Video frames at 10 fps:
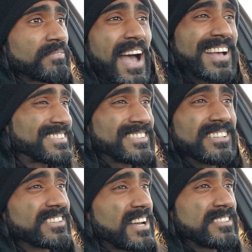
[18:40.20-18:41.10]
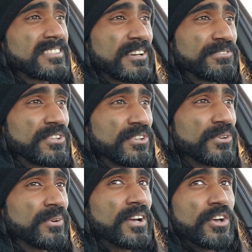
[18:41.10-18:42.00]
I still got stuff to do.
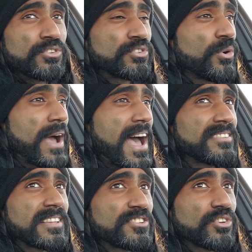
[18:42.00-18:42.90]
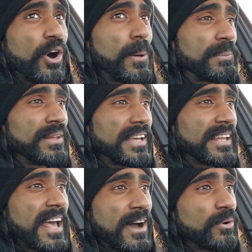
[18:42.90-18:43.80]
So as that's all
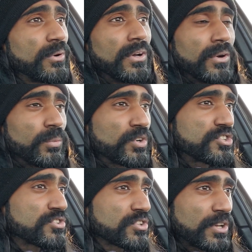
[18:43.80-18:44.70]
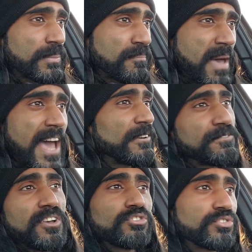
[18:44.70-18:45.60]
playing out, we're just gonna
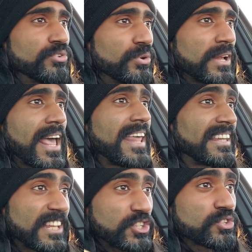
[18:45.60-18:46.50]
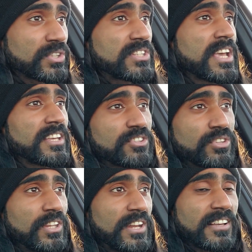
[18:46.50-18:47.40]
manifest through it and literally take it to
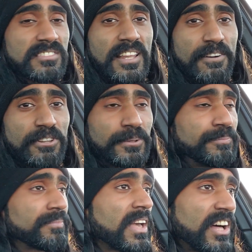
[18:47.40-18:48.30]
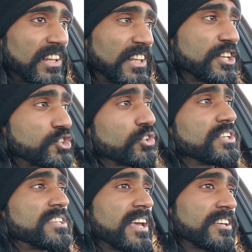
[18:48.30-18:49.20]
the next level.
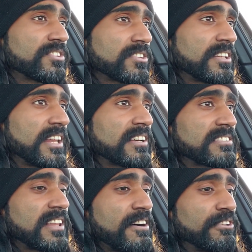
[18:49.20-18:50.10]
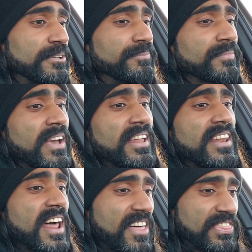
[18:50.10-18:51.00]
Literally take it to the next level.
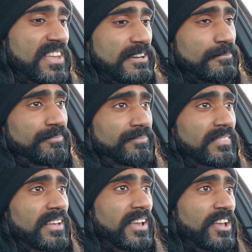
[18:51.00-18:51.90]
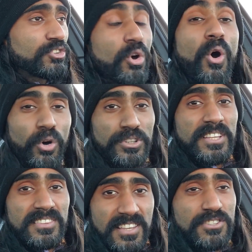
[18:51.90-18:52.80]
Nothing is
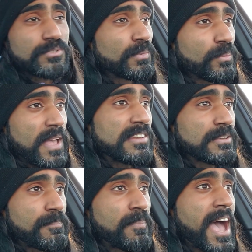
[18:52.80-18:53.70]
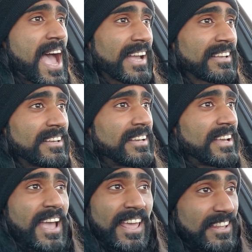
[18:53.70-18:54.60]
holding this momentum back.
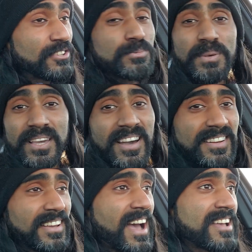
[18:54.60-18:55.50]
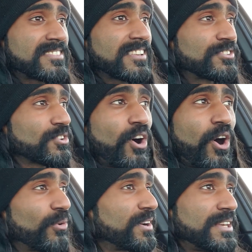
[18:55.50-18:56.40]
And it's begun, guys. It's
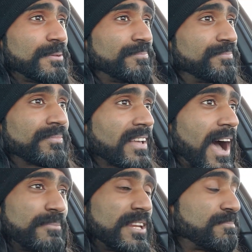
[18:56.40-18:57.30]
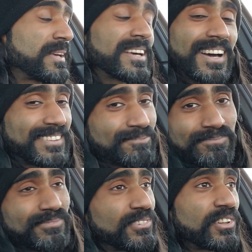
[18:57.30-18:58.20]
already, I mean, it begun
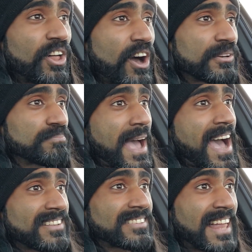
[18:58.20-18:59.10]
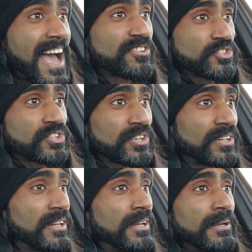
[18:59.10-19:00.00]
long past last year,
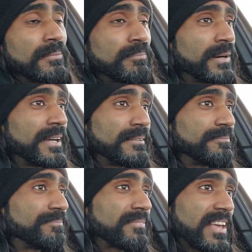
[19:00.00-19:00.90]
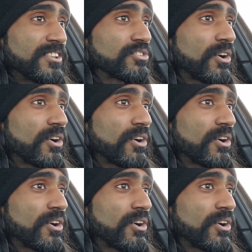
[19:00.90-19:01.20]
but it's